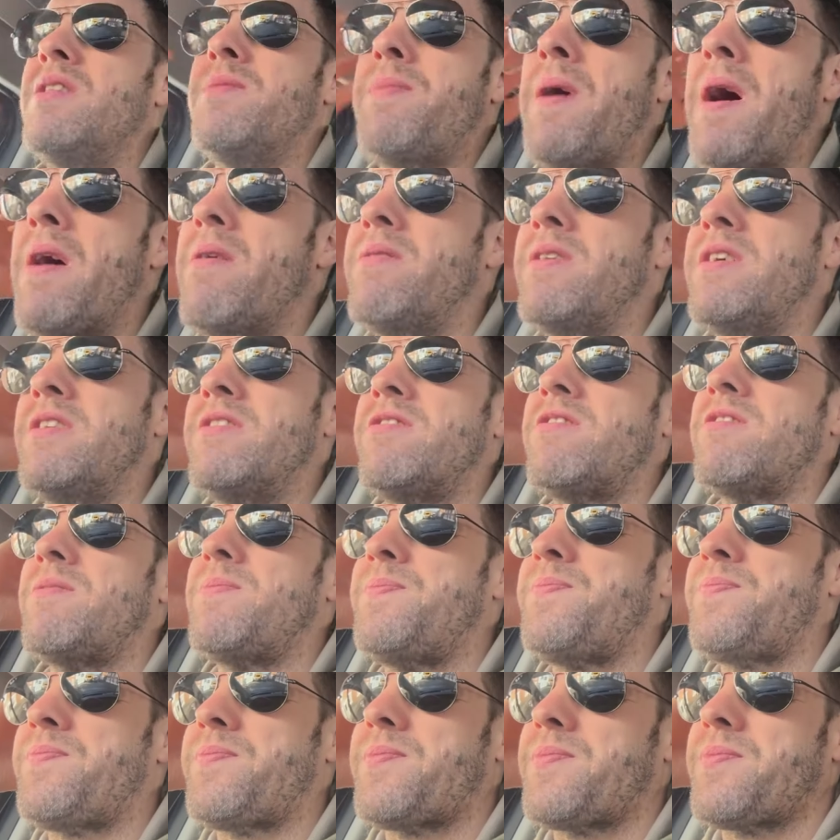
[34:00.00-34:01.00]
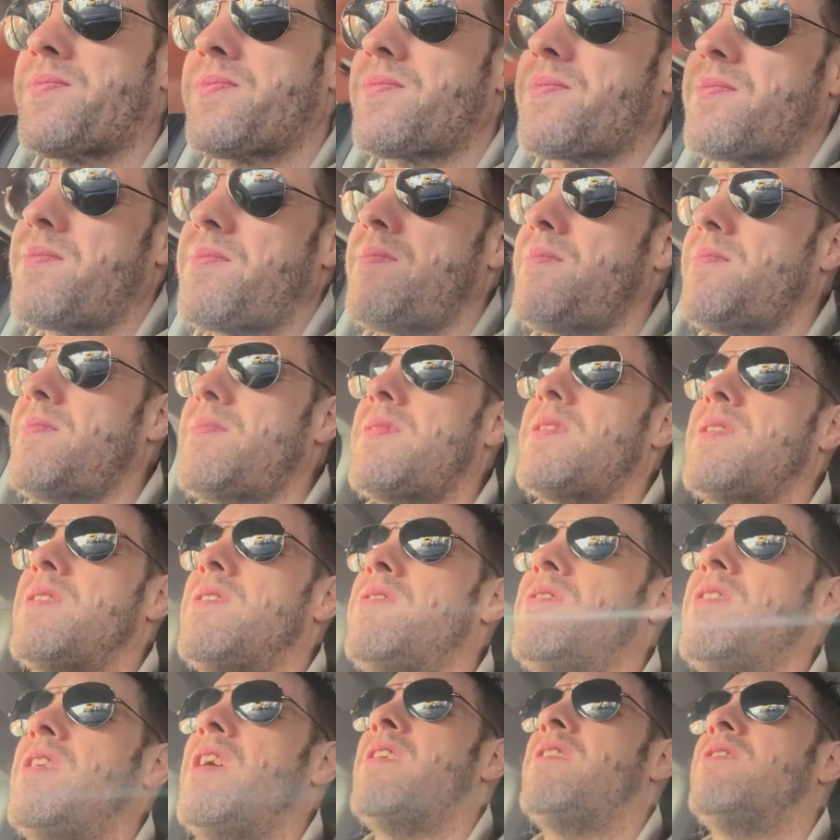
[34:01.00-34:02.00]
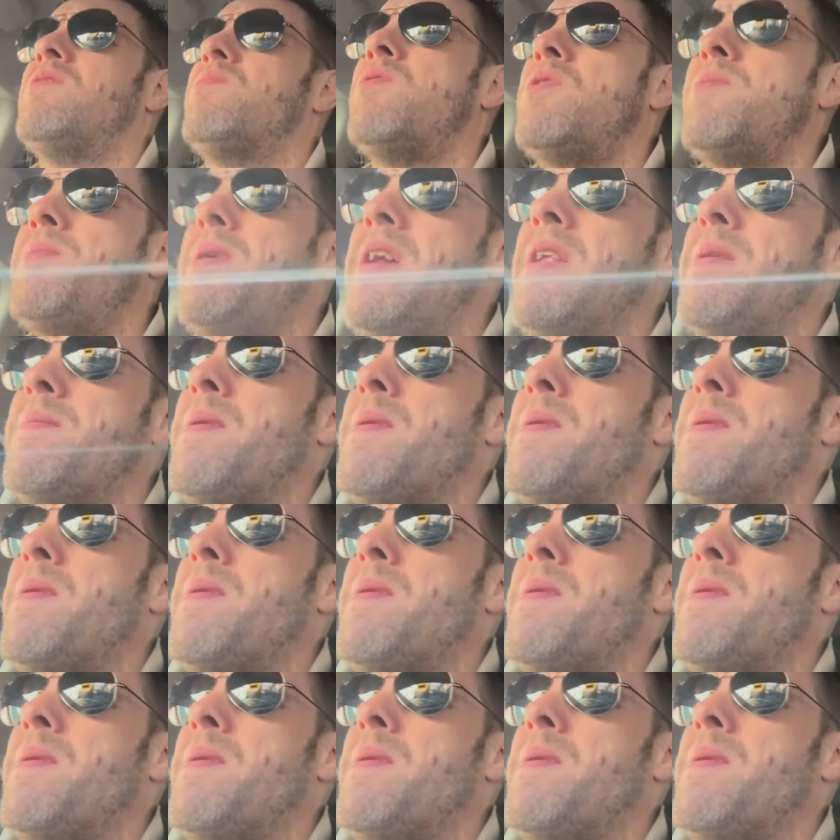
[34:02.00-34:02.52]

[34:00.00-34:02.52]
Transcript: the bonus, because I don't need to worry about the